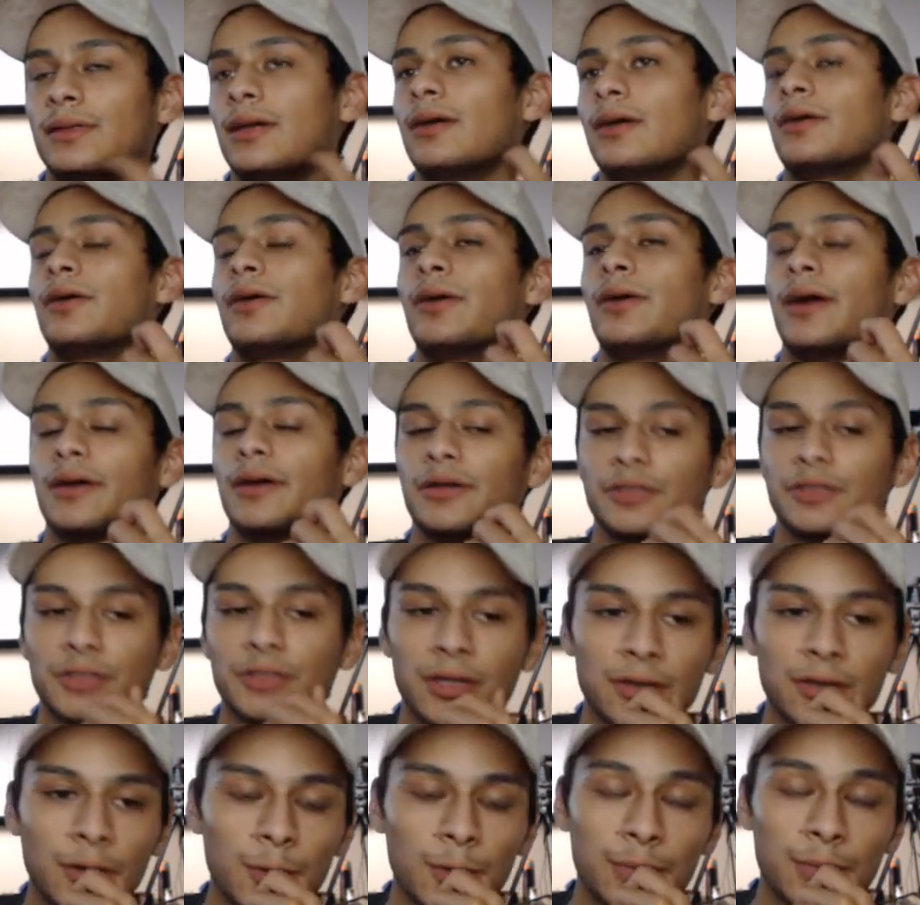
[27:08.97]
All right, you're
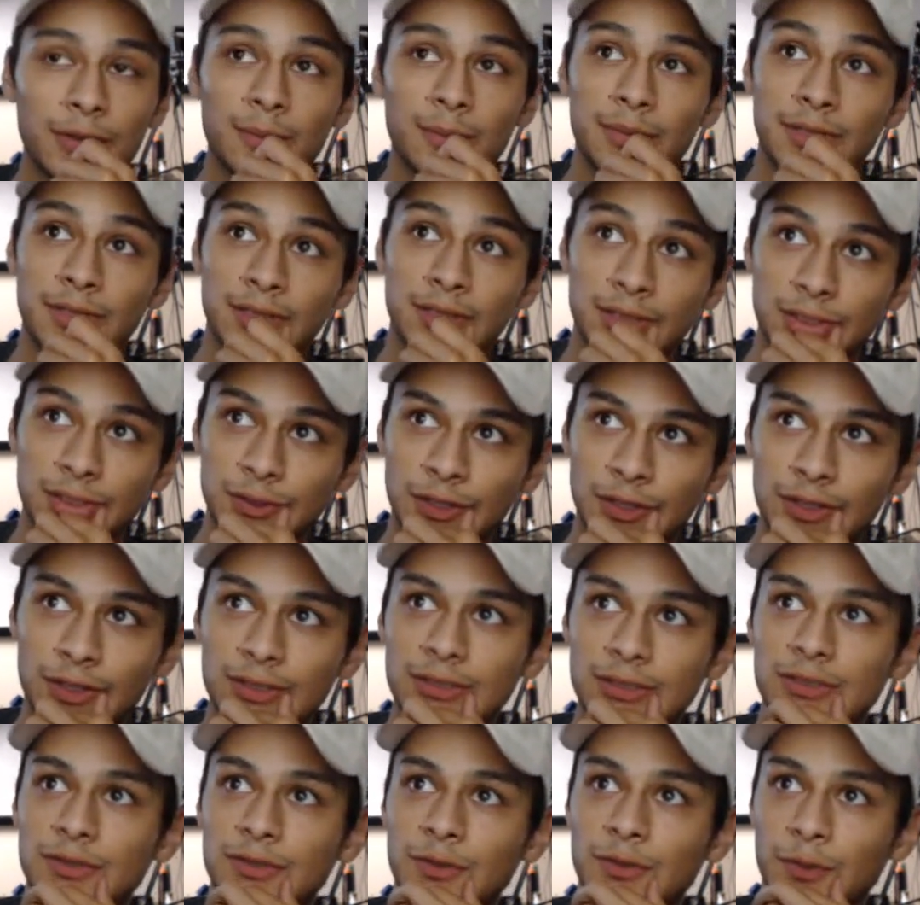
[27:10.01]
trying to open up an
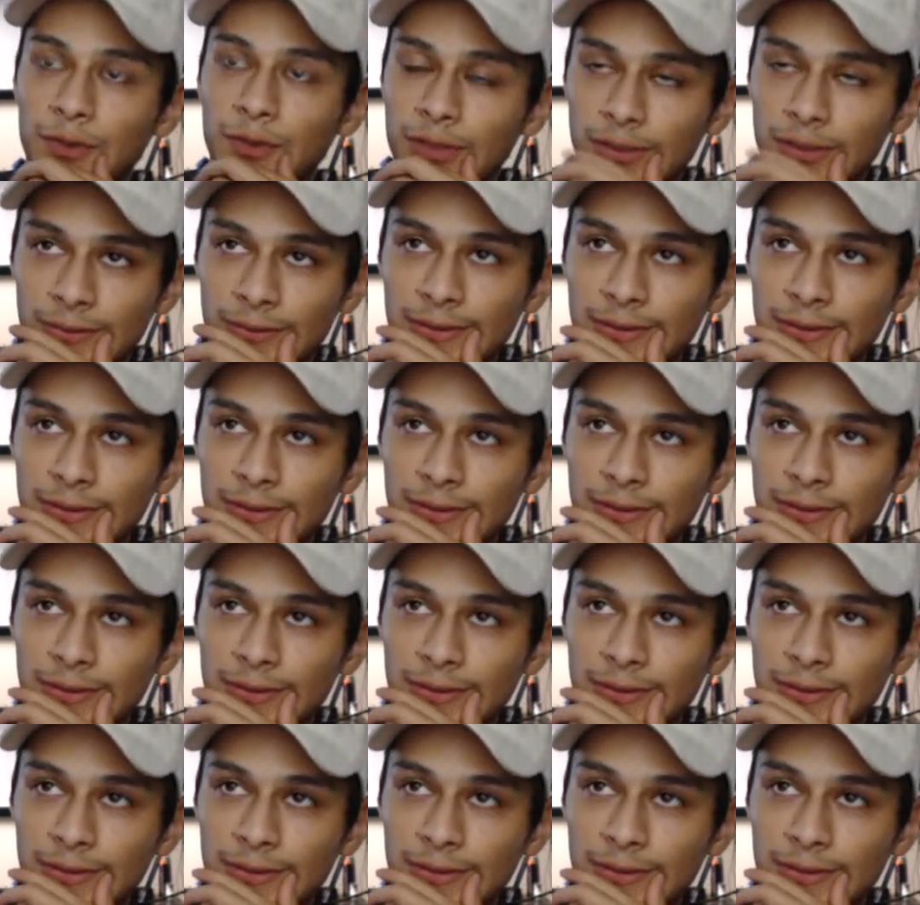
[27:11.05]
electronics store.